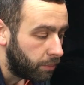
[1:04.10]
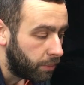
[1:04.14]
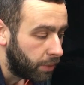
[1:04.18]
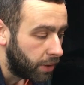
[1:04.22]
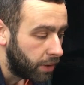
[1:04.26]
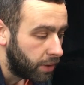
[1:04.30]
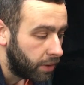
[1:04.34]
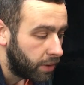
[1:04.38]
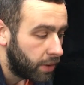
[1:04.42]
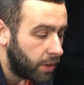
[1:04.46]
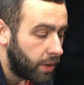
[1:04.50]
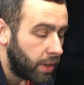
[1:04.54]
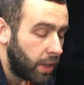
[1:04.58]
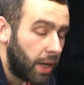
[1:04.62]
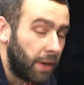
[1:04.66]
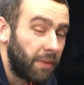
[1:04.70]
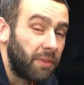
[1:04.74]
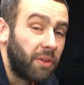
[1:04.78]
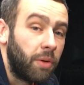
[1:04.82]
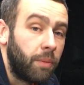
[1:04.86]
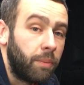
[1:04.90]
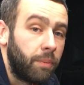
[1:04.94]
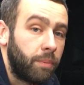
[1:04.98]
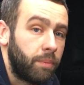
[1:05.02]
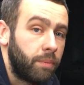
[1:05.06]
but I've
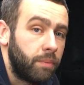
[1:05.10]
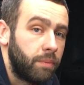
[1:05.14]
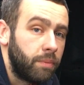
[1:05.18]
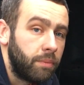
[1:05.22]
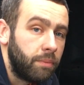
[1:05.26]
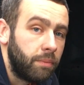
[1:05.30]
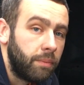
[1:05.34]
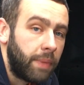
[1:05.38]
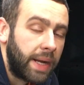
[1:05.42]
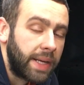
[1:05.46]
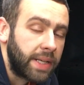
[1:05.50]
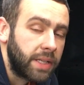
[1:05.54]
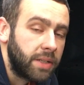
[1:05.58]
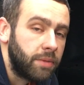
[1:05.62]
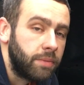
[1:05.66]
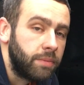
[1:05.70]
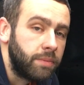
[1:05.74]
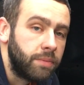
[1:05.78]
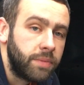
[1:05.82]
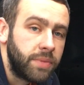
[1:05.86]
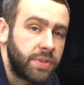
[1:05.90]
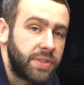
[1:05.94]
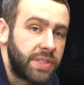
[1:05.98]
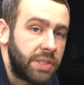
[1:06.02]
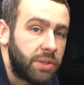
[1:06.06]
got Magnum
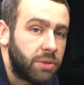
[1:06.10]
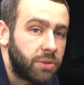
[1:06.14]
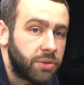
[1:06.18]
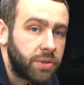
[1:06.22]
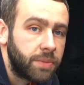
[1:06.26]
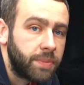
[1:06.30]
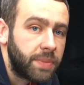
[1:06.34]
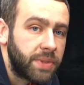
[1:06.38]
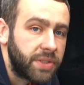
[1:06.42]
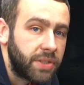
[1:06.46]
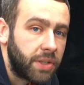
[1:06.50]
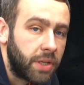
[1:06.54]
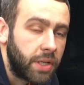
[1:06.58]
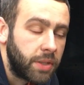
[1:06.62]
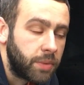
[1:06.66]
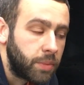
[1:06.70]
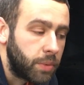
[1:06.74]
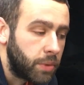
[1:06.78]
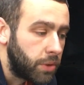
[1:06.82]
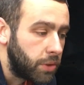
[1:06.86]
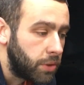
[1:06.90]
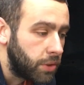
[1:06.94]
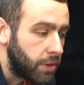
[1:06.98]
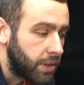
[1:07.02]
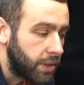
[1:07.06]
sills on the
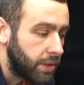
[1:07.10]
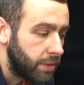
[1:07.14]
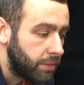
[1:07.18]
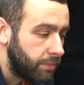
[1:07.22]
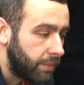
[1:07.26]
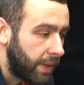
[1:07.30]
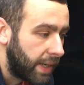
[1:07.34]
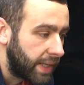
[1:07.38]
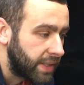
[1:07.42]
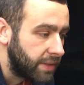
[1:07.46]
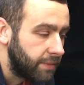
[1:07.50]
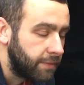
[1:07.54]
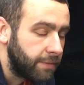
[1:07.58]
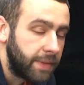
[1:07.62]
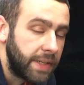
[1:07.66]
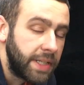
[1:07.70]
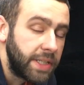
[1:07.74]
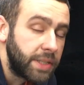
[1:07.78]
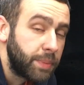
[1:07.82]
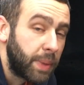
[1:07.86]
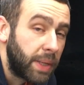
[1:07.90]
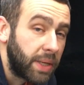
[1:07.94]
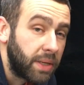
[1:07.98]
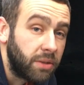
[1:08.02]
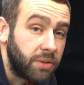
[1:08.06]
sidewalk, Magnum flitch
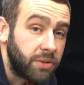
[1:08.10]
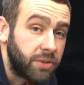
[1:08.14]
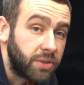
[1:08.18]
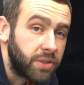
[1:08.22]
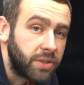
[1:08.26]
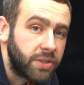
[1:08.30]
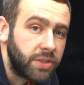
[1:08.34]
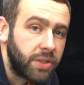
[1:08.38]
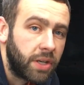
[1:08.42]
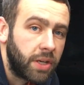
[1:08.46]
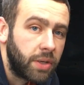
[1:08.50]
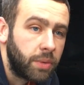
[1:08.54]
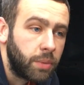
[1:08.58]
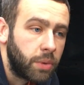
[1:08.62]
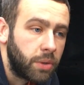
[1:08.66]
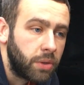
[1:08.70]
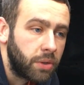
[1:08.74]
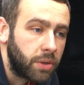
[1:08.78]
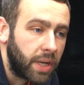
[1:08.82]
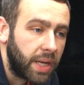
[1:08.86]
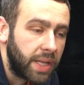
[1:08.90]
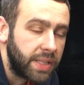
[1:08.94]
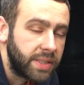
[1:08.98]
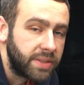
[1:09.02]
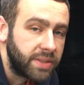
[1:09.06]
panels on the sidewalk,
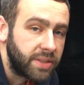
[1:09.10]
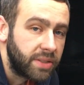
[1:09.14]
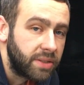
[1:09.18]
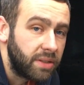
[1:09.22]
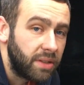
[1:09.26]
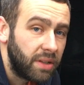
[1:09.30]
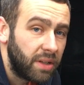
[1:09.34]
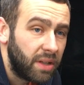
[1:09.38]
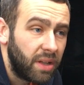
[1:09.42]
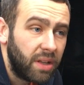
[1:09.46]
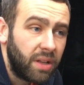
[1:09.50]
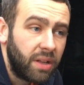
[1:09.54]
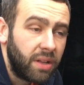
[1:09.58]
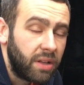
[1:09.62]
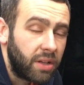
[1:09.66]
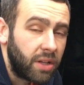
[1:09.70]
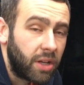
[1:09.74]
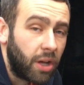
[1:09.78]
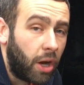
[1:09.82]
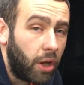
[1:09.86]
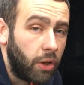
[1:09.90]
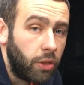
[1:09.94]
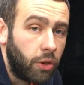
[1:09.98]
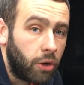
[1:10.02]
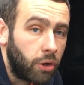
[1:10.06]
and you
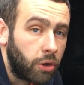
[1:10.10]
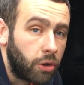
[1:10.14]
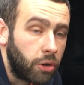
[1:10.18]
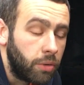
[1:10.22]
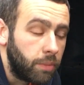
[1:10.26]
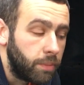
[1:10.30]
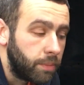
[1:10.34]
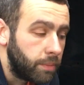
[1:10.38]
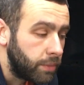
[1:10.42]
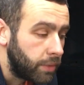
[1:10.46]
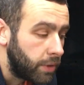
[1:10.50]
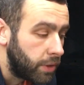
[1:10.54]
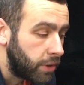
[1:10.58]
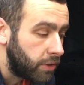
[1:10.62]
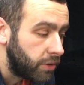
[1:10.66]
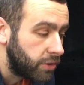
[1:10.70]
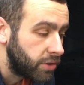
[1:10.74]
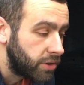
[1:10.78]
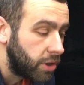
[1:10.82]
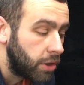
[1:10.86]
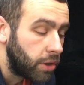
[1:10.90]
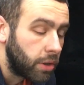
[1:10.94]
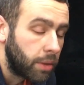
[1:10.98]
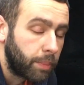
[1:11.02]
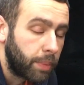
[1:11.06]
can't knock them. You just
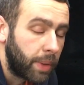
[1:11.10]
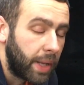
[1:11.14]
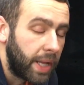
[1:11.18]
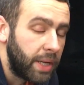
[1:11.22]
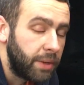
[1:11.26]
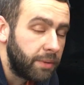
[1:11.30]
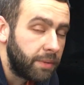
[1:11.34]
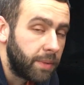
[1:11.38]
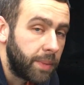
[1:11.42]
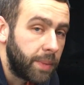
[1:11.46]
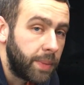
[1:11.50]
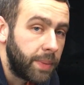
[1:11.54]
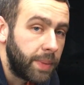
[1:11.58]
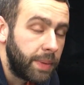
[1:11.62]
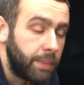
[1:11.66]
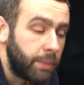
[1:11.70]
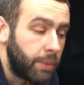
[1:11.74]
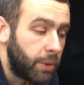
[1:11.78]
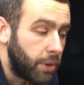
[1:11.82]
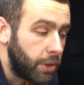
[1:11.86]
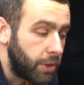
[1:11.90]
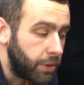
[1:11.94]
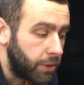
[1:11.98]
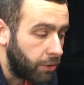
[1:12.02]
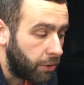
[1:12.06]
got to play with them a bit
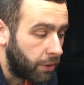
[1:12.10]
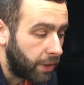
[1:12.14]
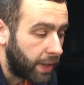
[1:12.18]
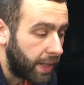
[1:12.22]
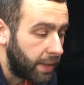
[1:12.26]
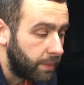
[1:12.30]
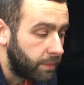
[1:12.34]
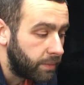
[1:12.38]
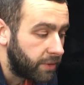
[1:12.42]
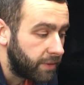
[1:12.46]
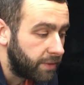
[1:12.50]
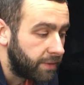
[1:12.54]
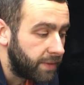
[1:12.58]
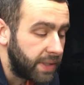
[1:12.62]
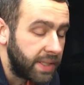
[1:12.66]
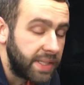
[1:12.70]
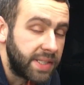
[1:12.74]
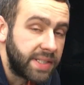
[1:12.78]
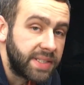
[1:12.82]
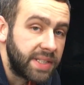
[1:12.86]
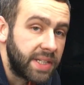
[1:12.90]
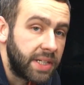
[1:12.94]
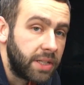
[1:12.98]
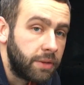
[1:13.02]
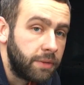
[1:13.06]
more. You've got to get them to fit
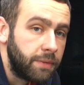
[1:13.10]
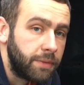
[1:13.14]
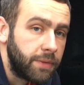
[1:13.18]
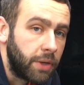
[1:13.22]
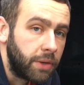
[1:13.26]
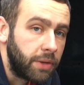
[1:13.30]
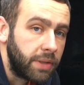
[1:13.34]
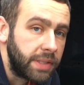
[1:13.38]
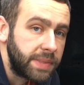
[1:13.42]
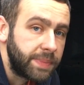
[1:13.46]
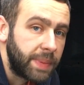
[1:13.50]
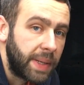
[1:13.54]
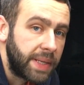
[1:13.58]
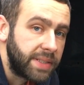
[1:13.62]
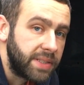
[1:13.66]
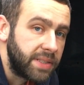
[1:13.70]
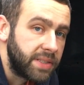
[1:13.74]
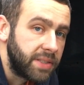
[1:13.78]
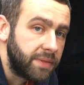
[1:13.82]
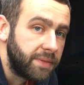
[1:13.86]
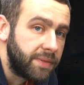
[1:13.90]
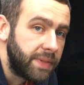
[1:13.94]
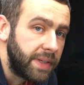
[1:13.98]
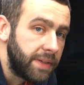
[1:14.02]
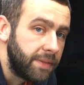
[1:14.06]
yourself. Don't expect it to
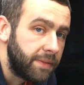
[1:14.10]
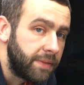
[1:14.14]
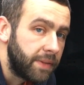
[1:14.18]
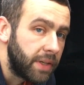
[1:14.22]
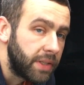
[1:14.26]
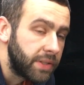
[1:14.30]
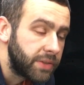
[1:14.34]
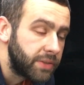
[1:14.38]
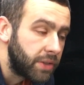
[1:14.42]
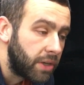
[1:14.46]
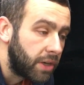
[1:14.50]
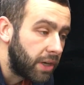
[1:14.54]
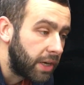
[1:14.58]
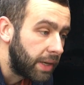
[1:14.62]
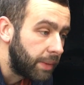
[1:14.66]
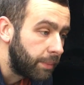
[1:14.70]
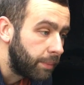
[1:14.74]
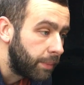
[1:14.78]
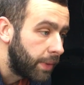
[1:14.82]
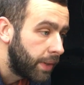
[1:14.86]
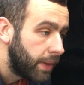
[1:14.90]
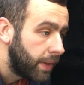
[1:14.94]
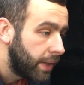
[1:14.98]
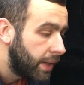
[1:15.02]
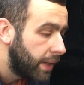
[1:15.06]
fit first time.
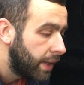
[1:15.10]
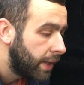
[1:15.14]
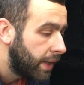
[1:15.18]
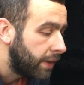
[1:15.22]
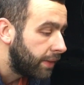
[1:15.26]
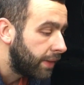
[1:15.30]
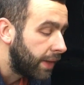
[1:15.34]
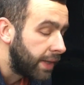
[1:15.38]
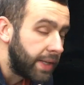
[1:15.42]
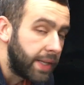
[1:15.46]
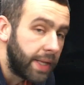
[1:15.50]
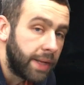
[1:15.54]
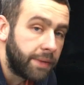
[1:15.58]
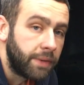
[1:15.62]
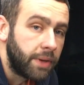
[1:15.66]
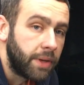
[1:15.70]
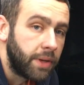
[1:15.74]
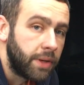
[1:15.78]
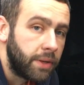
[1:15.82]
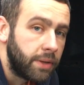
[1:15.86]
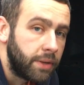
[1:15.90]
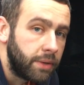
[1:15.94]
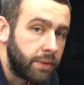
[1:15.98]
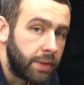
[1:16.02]
They never